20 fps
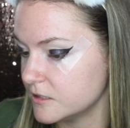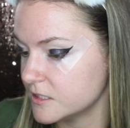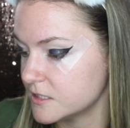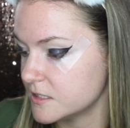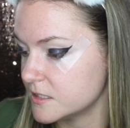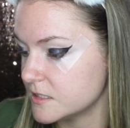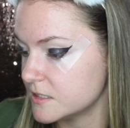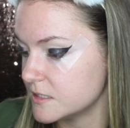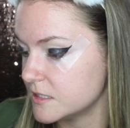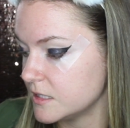
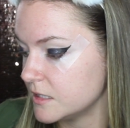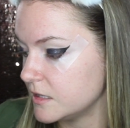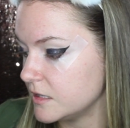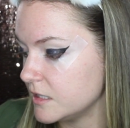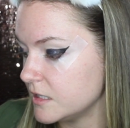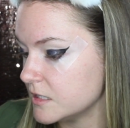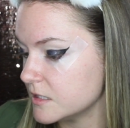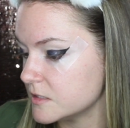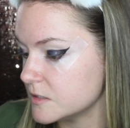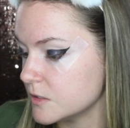This is
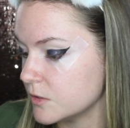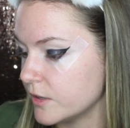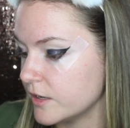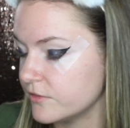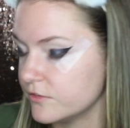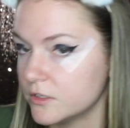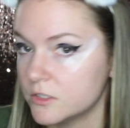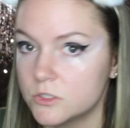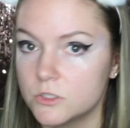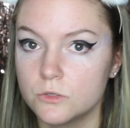the
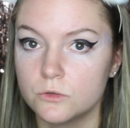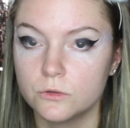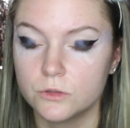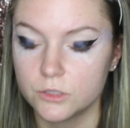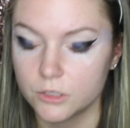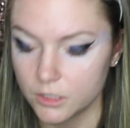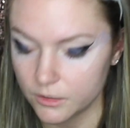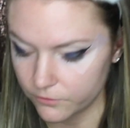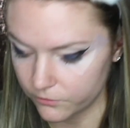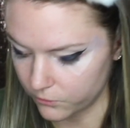Zoeva
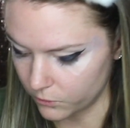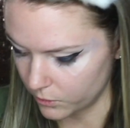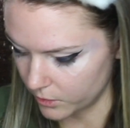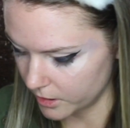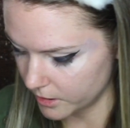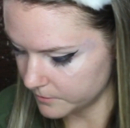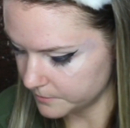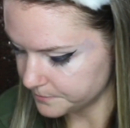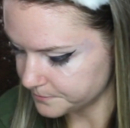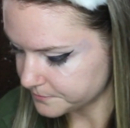
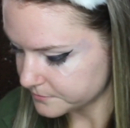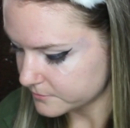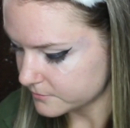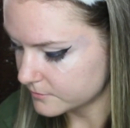234,